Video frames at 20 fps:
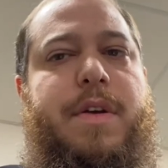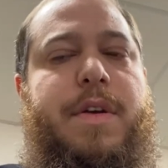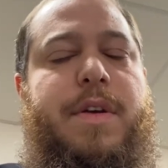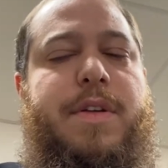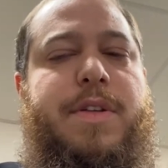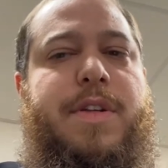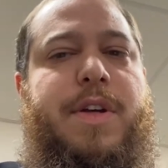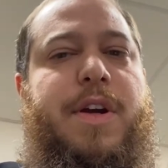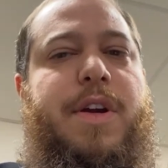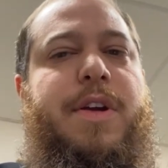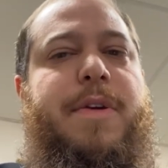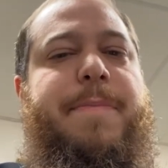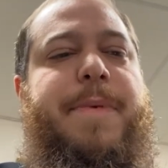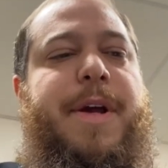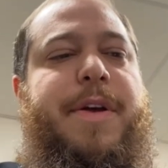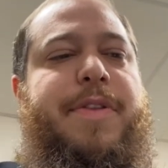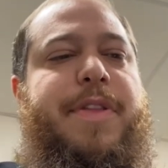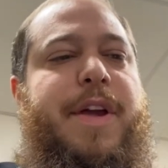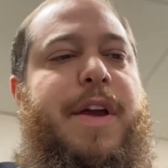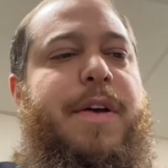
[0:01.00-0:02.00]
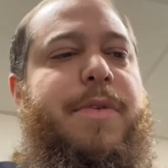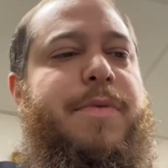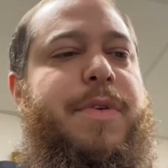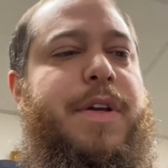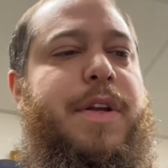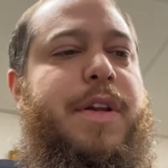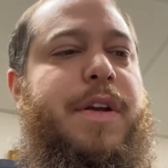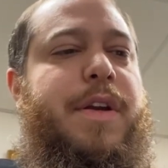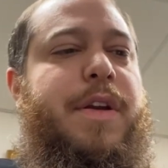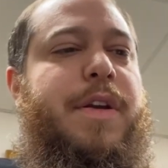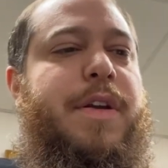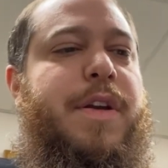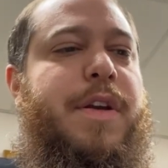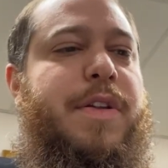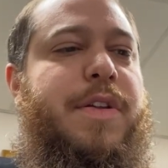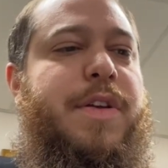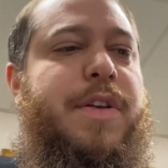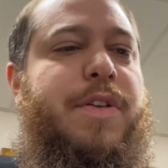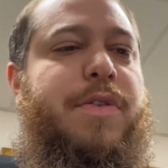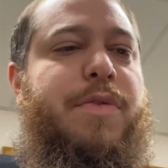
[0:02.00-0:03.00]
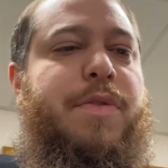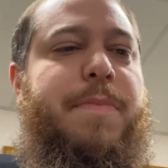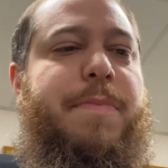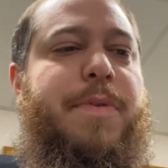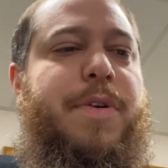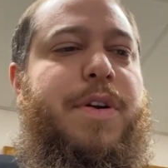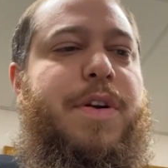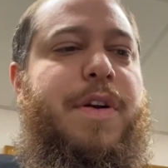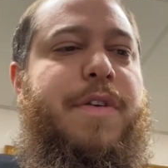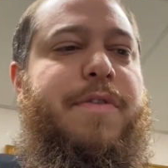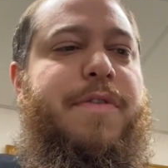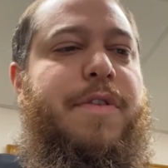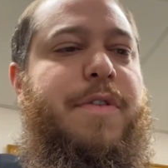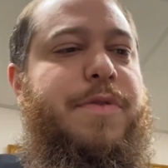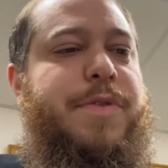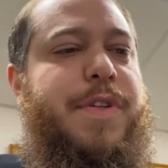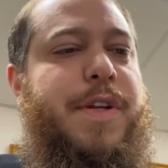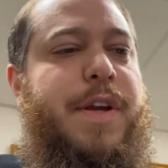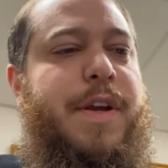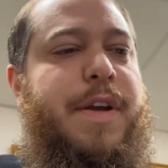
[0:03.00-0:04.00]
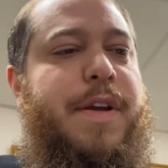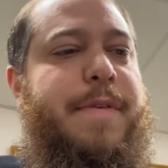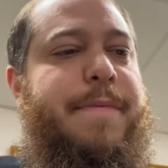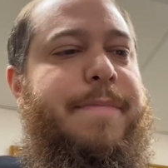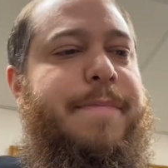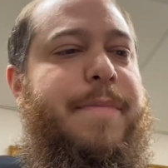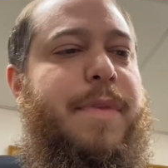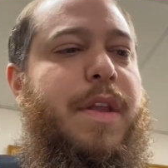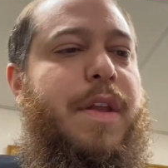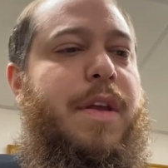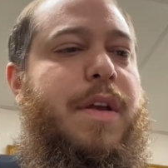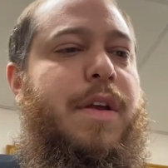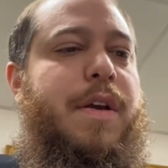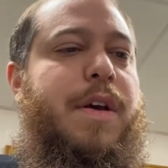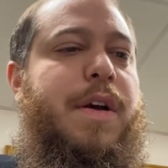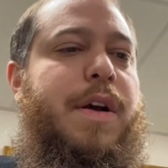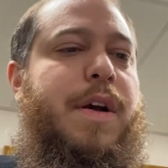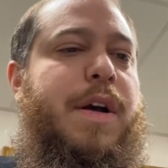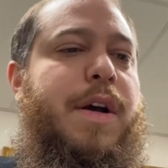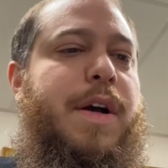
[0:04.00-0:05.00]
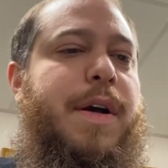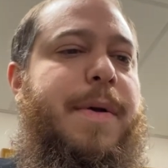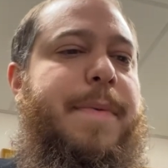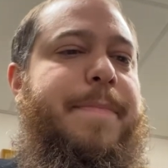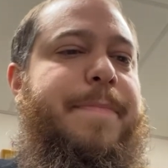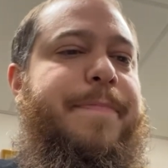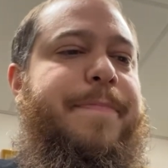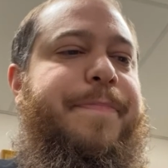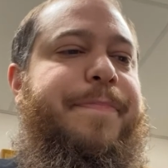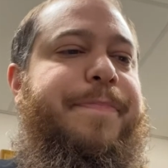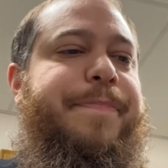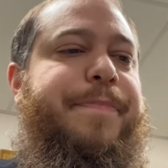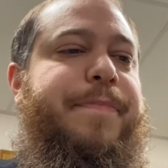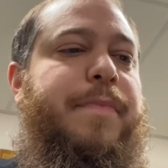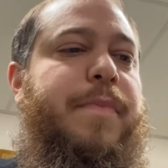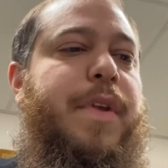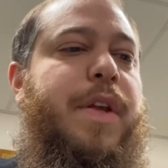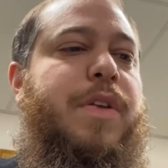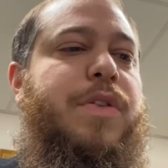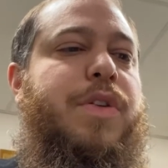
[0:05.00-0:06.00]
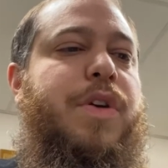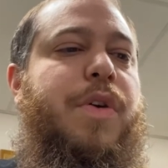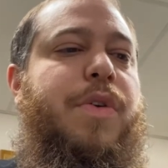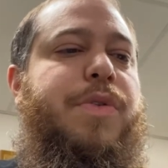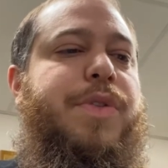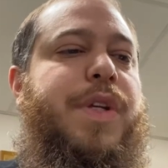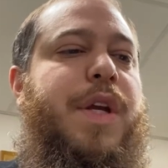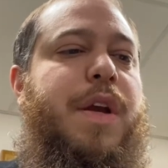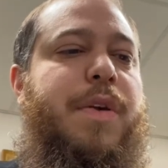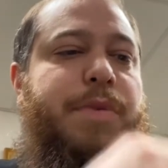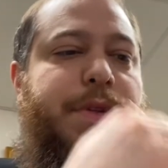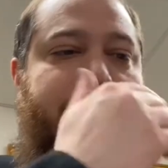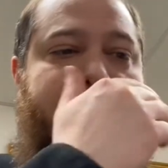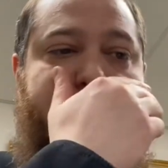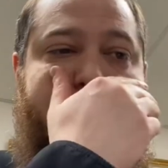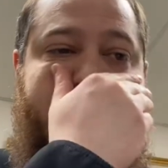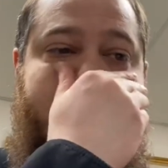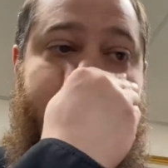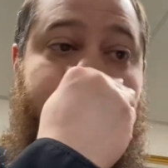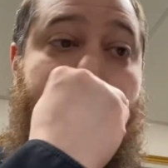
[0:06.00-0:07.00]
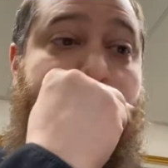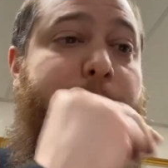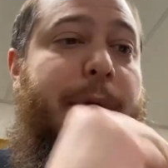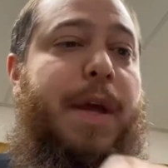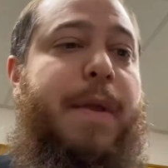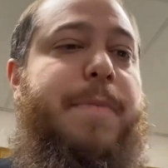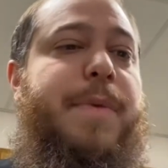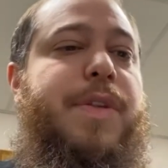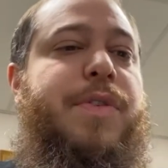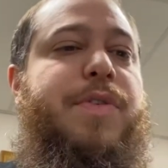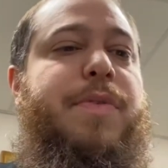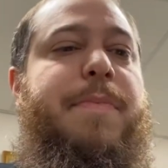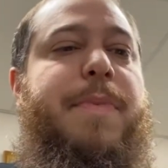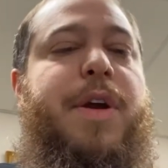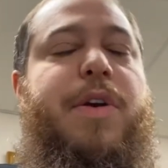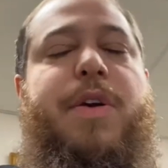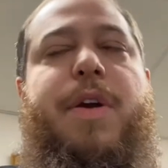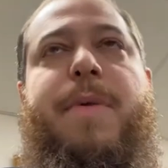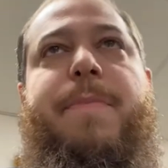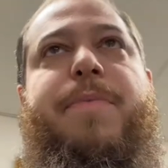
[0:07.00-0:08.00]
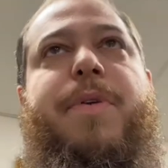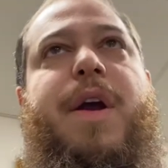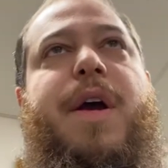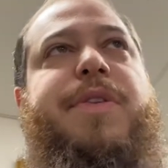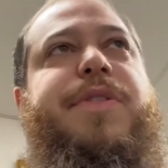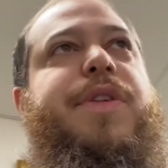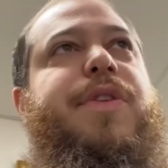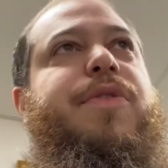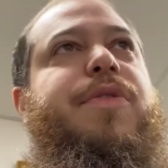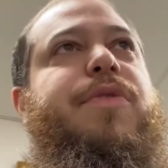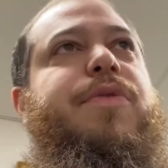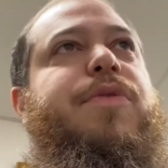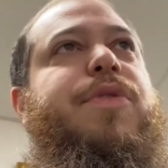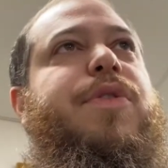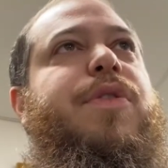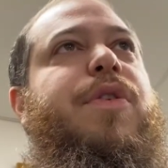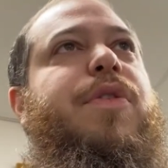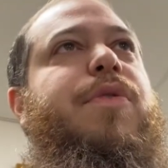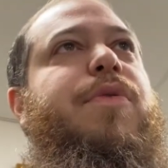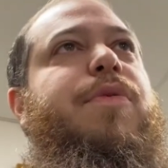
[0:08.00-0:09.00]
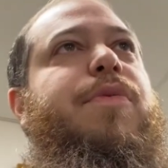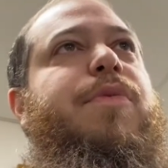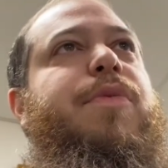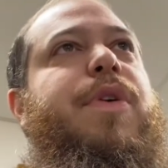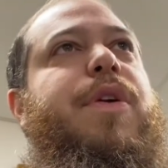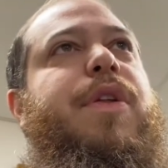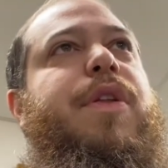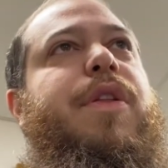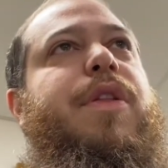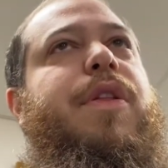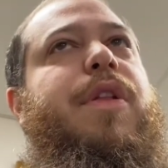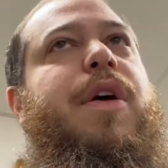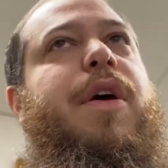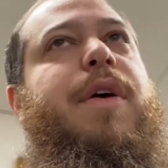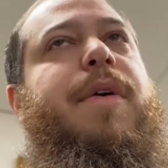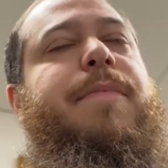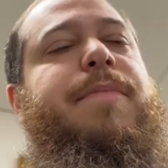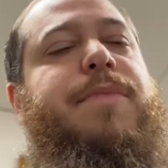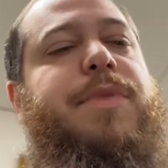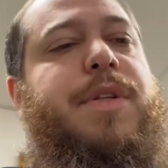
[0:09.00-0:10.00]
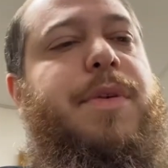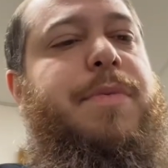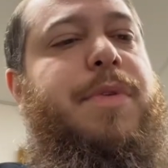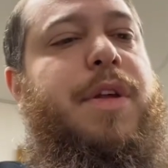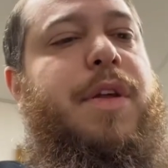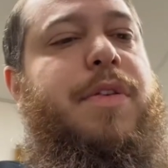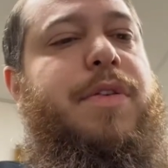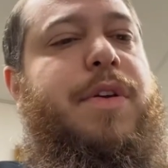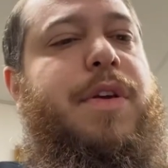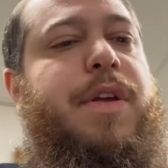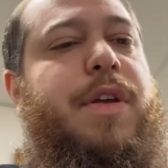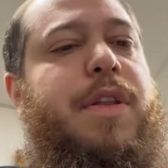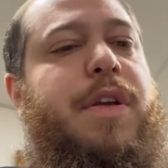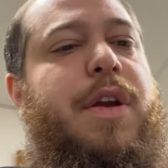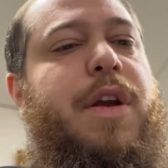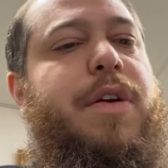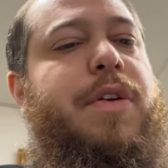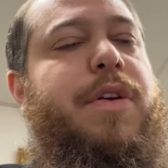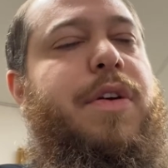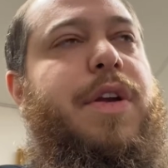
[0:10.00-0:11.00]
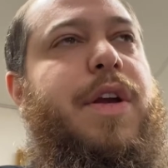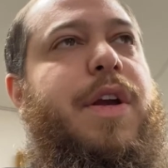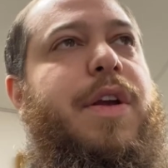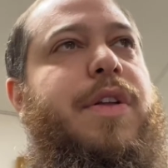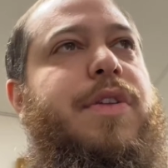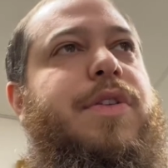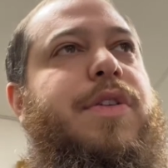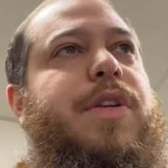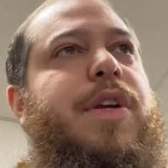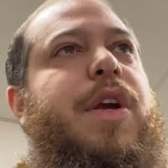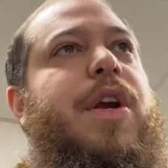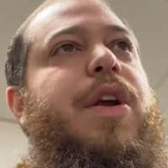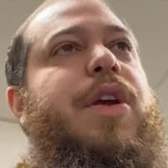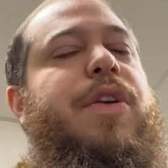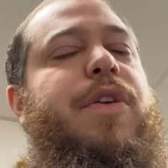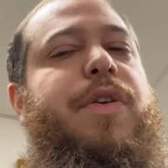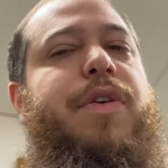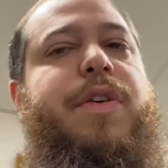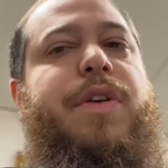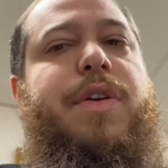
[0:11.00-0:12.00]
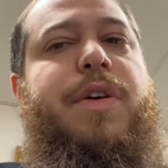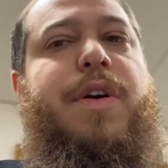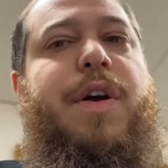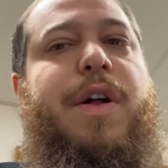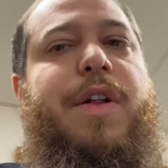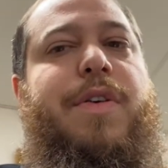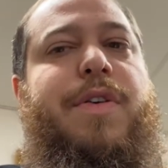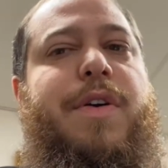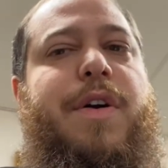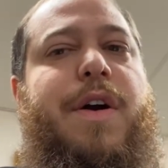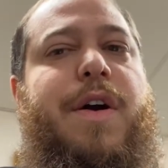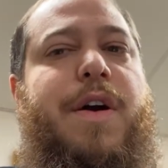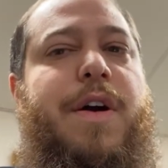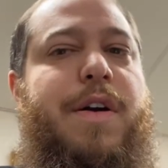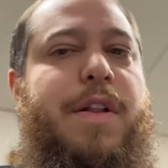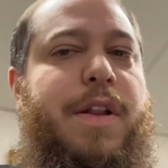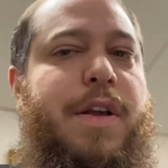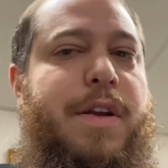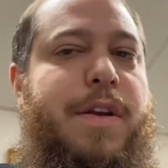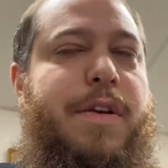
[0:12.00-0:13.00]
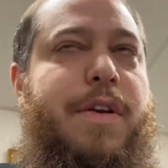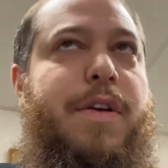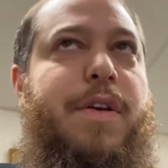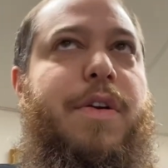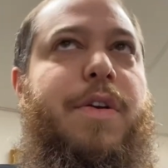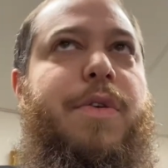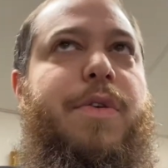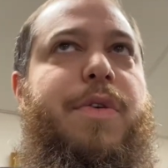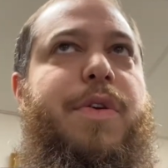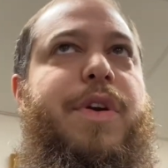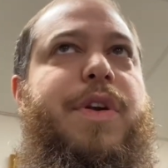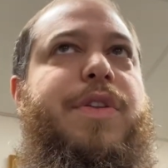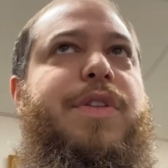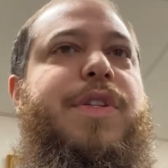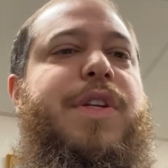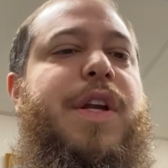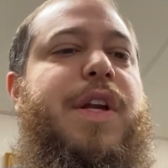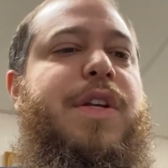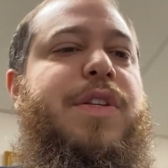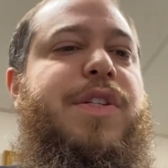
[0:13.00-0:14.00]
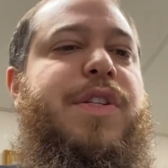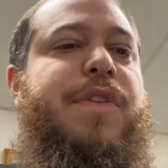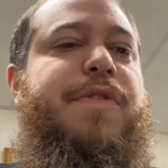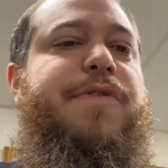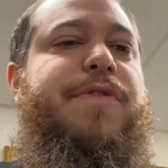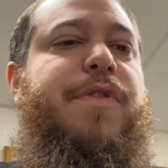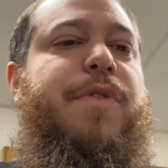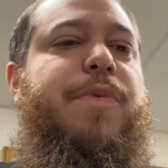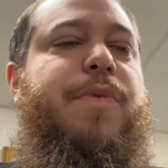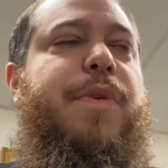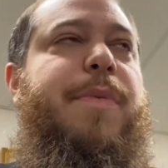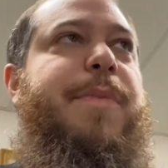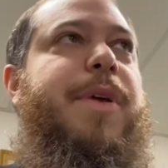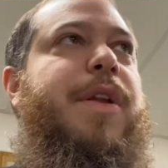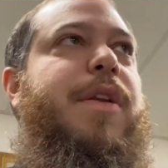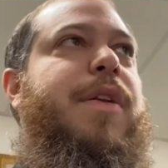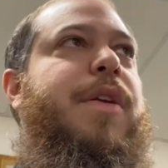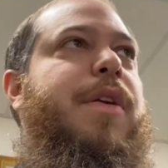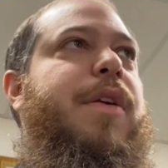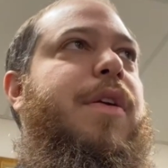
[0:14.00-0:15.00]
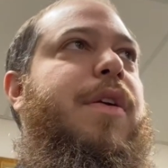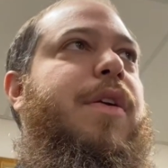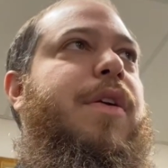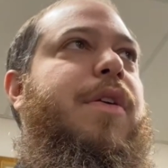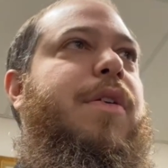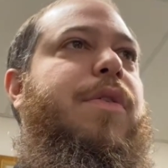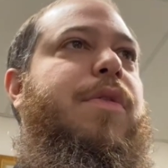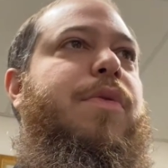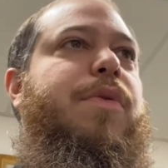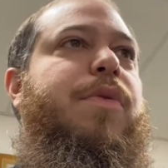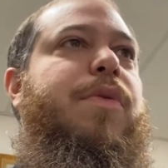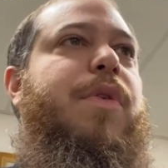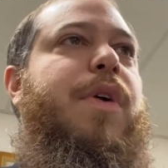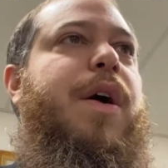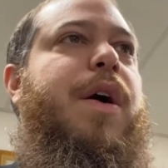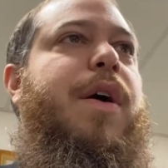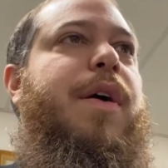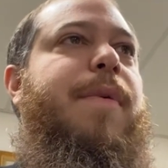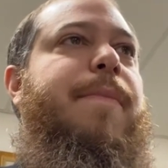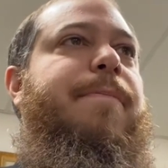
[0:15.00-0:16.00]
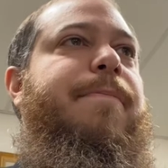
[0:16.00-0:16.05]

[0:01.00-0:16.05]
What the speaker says: Sorry about that. We're going to continue with the book of Hosea. So Hosea was given a commandment to marry a prostitute. So with some of the younger kids, you can call her a harlot, or you can say a sinful woman who, I